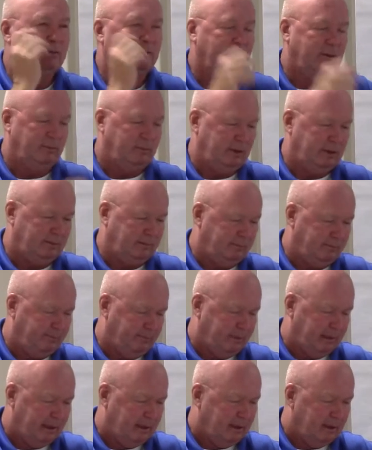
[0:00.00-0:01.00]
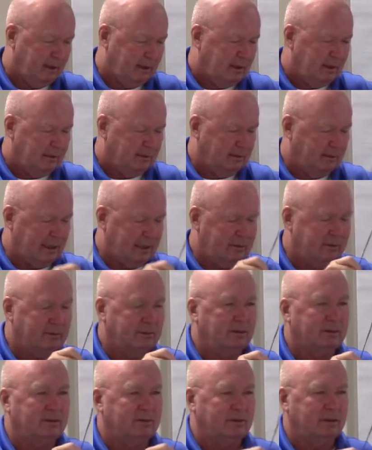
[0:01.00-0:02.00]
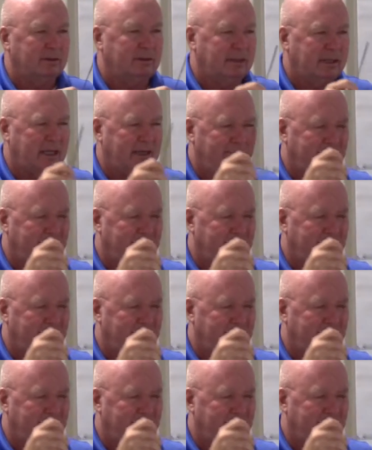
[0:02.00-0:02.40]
wouldn't we? So that's kind